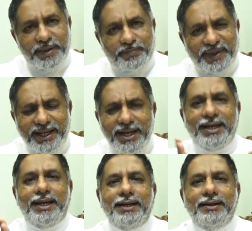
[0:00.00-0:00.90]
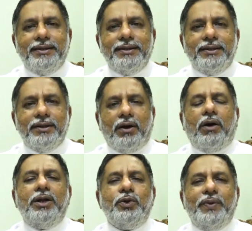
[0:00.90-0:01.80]
the beginning,
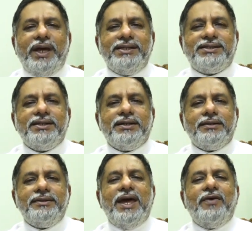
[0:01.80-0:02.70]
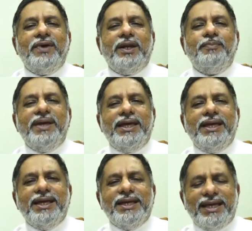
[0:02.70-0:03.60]
always there will be
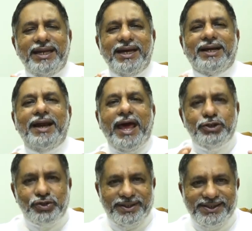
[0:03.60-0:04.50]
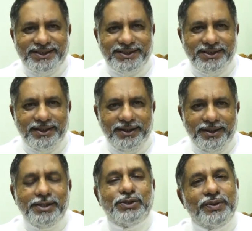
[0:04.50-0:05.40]
inner clashes.
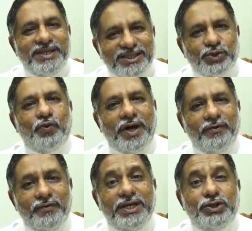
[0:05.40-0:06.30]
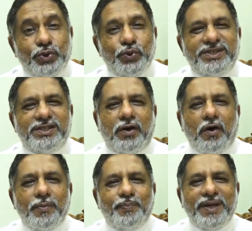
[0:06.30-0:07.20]
So that's why we choose
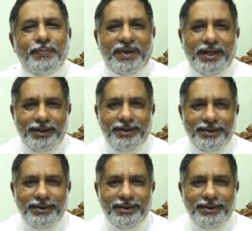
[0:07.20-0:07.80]
wrong people.